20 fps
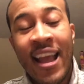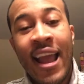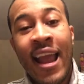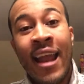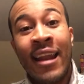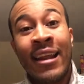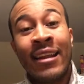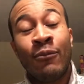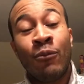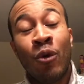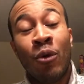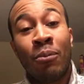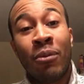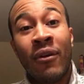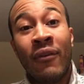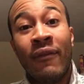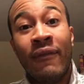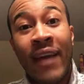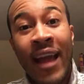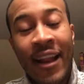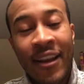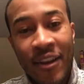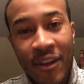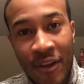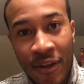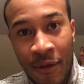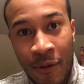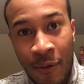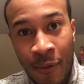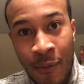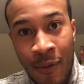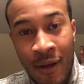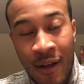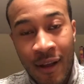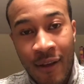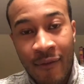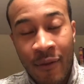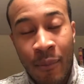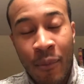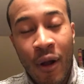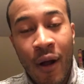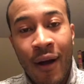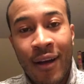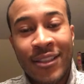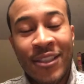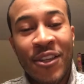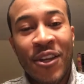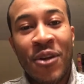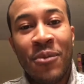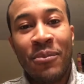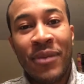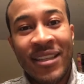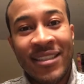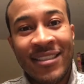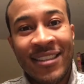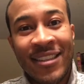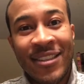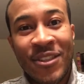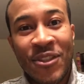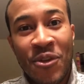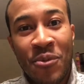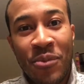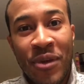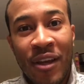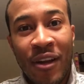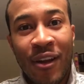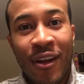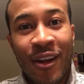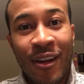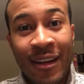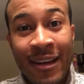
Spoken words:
and it will prevent you from causing your business to be a